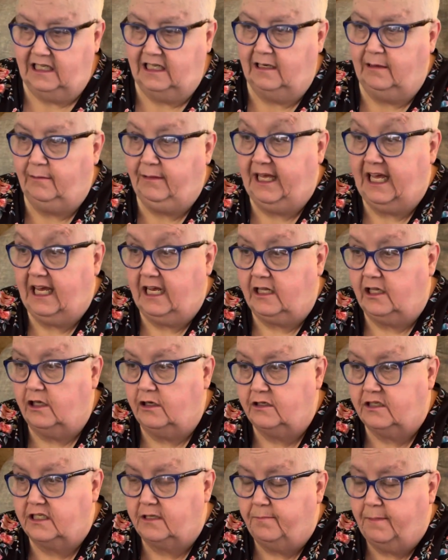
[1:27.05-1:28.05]
I'm getting
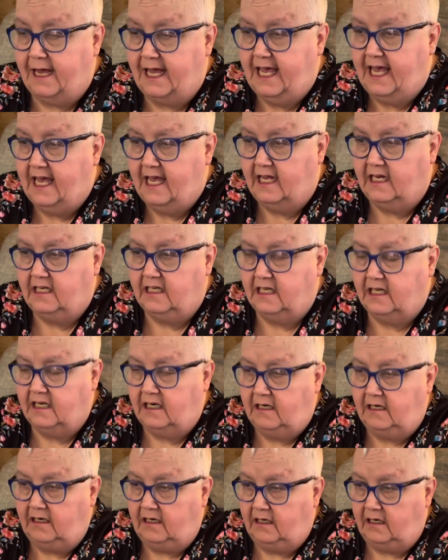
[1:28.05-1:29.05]
close to my end.
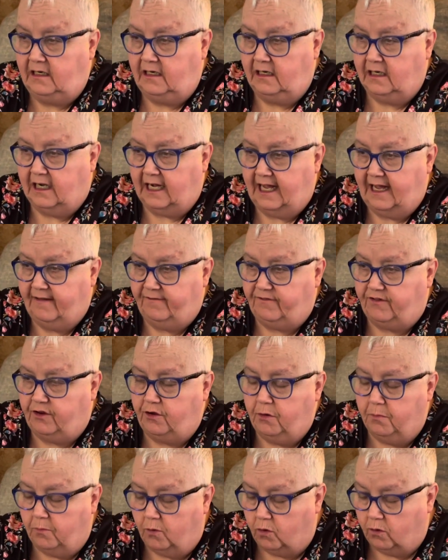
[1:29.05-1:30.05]
I have two
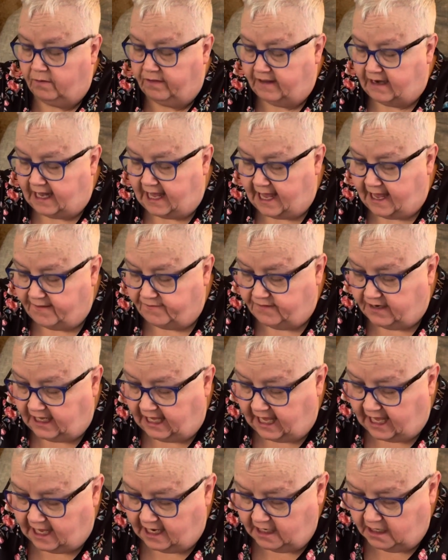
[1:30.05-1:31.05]
more that I have to
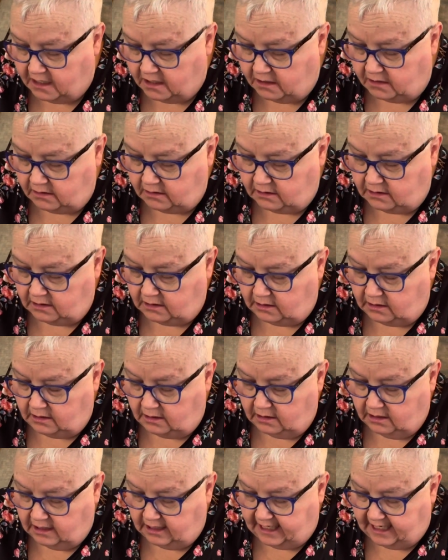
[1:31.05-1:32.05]
get.
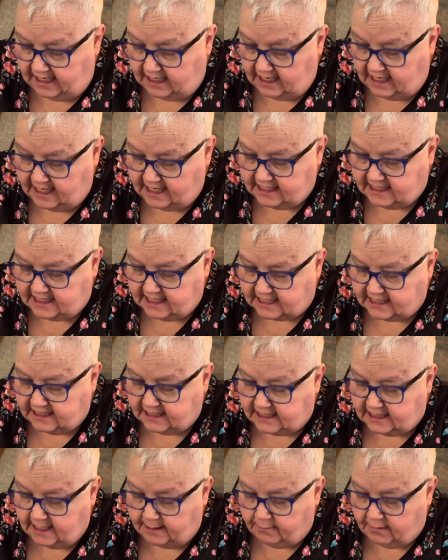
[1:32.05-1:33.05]
And it doesn't
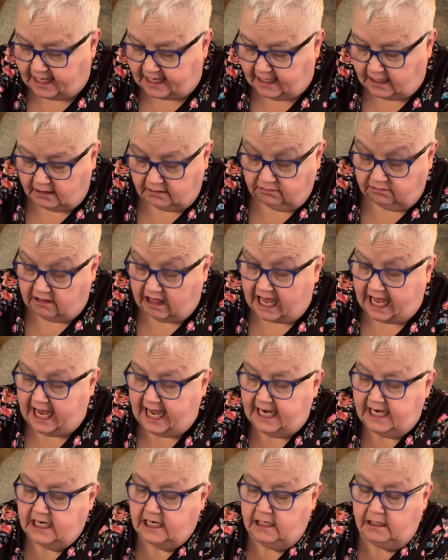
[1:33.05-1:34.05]
seem like a
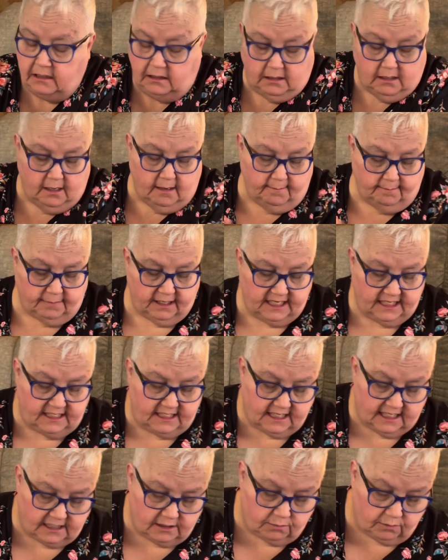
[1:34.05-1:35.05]
lot, but it
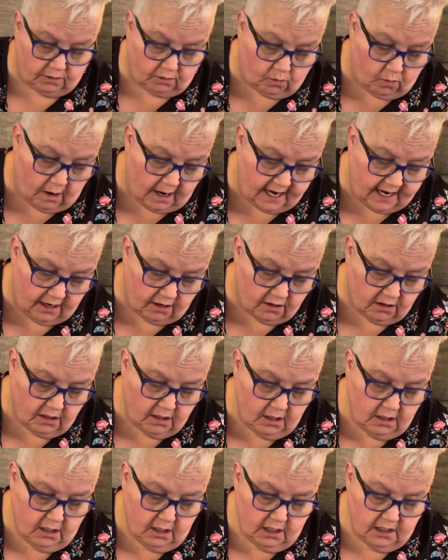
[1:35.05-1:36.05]
does require
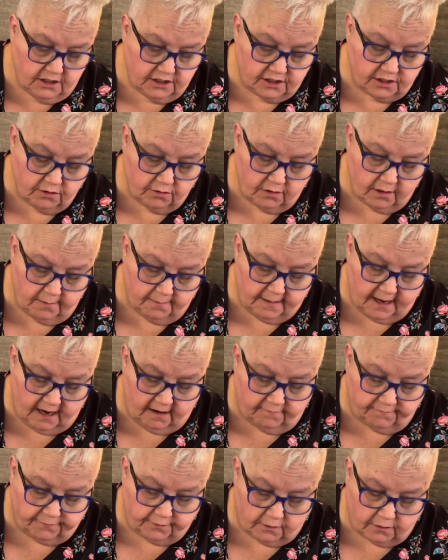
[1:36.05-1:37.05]
a certain amount
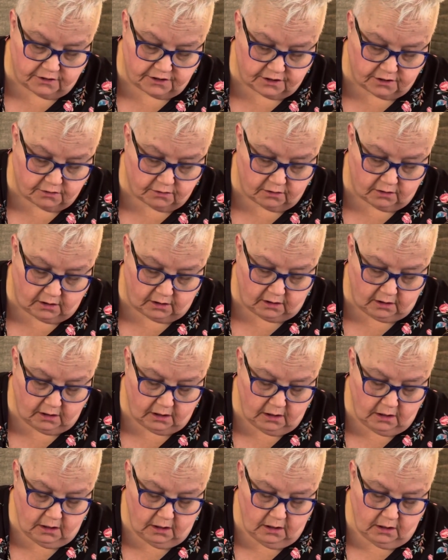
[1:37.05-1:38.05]
for a certain
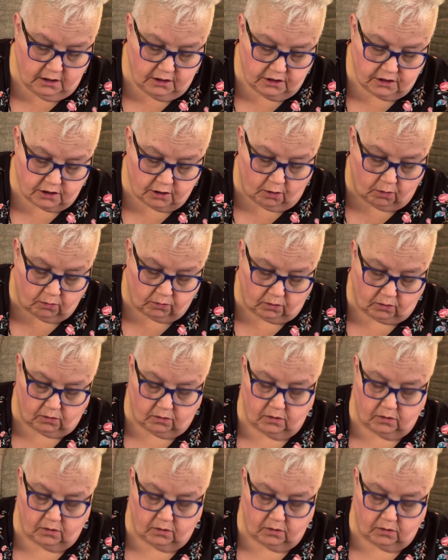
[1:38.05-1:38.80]
total.